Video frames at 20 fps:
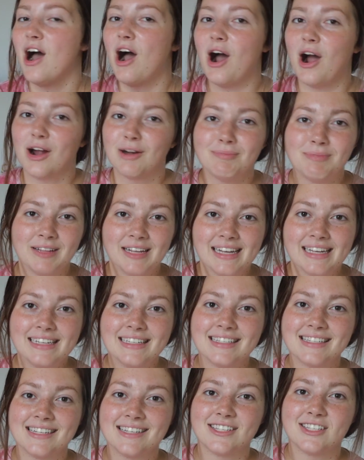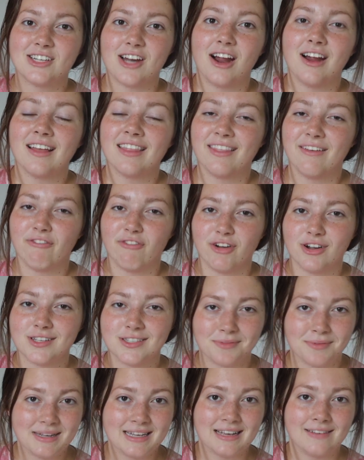Our plan is to start the
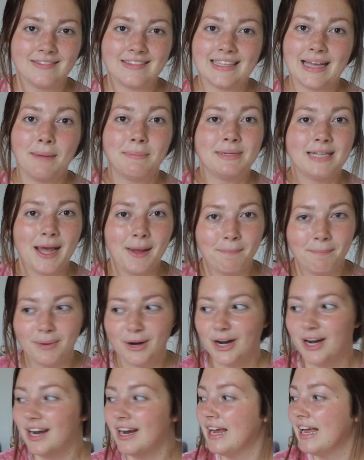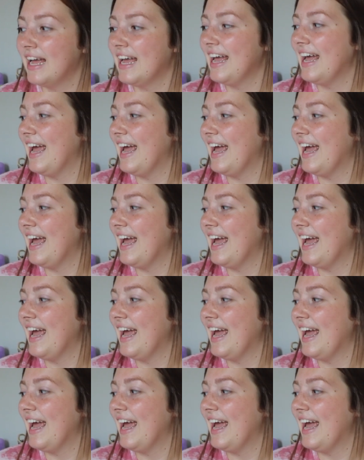first week of September,